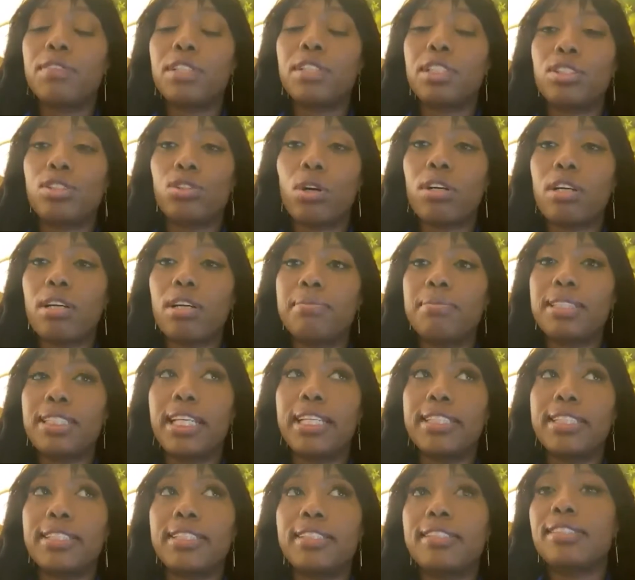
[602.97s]
of the
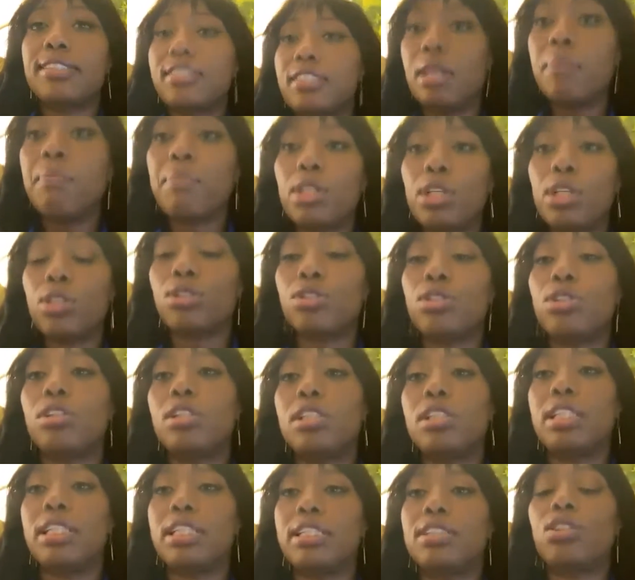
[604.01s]
circumstance is similar
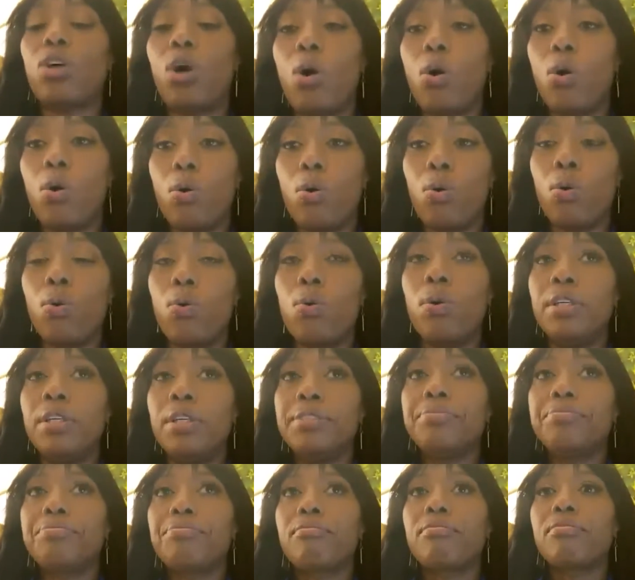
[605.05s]
to this whole
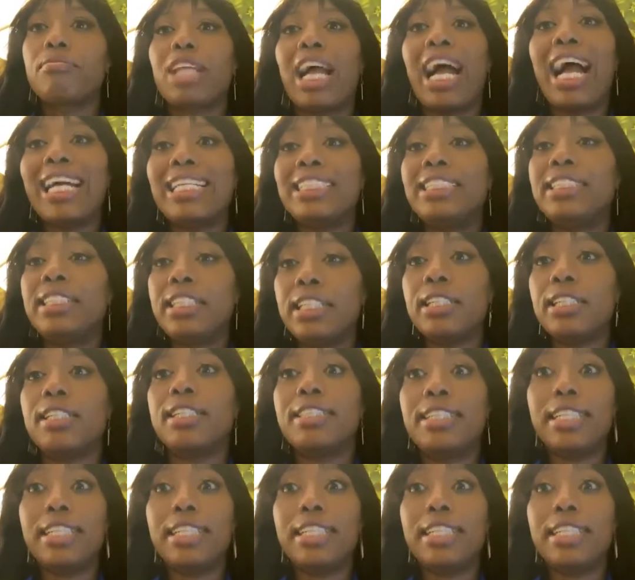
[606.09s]
idea.